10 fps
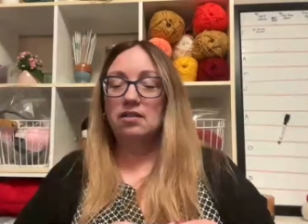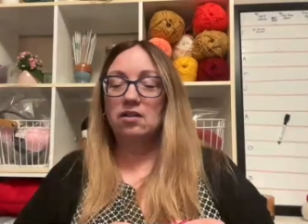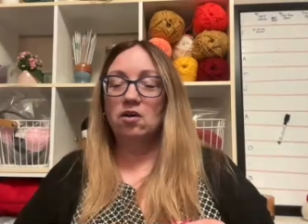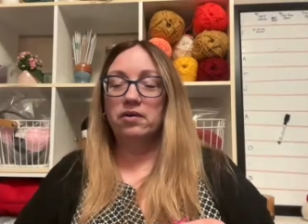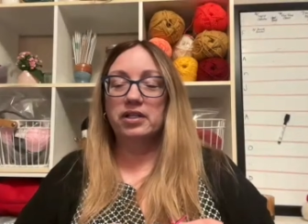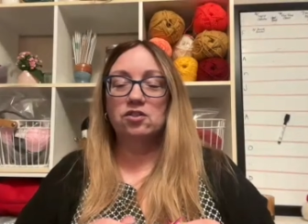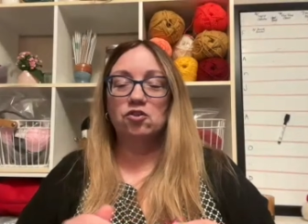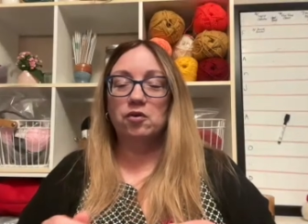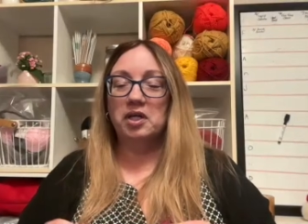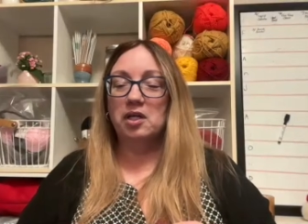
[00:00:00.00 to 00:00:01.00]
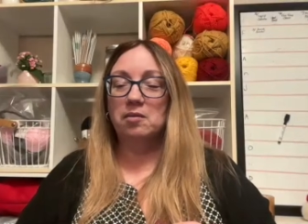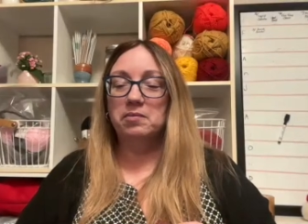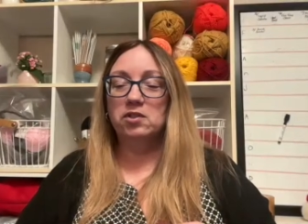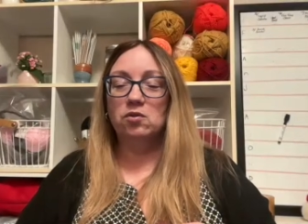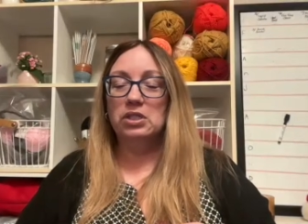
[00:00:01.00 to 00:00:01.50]
or
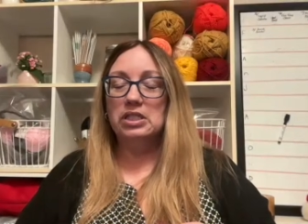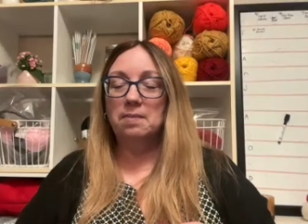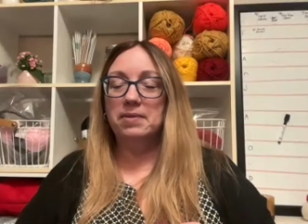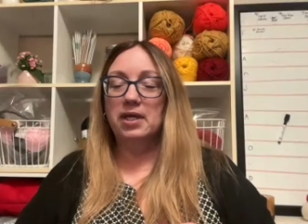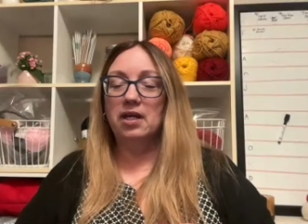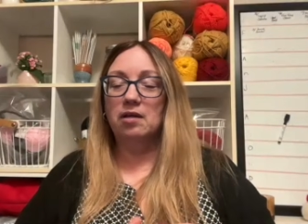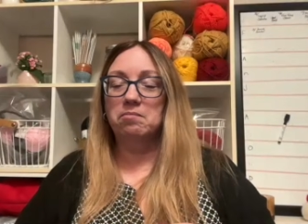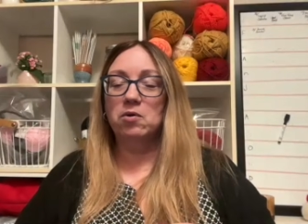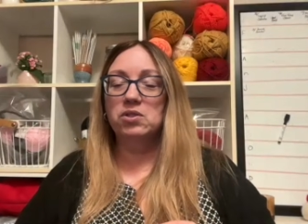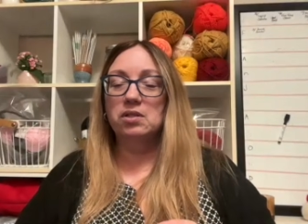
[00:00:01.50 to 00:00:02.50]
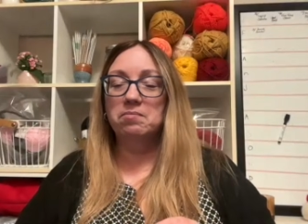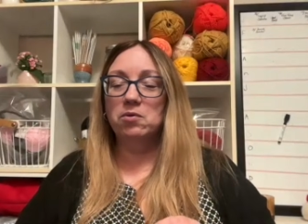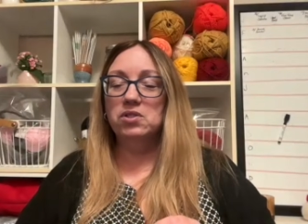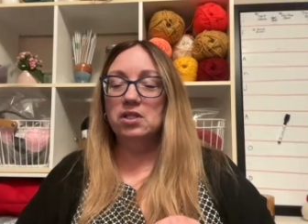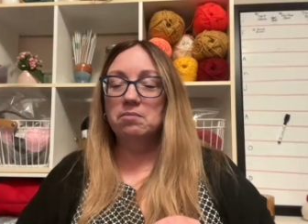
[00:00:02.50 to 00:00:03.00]
Instagrams or something. Most of
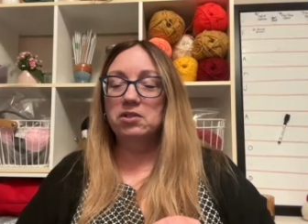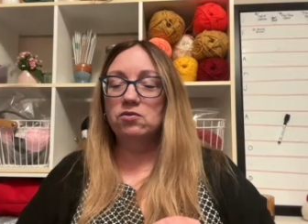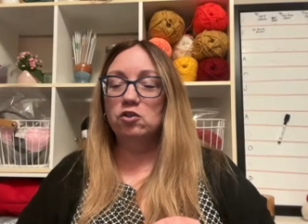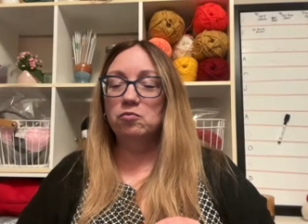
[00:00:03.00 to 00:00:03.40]
them YouTube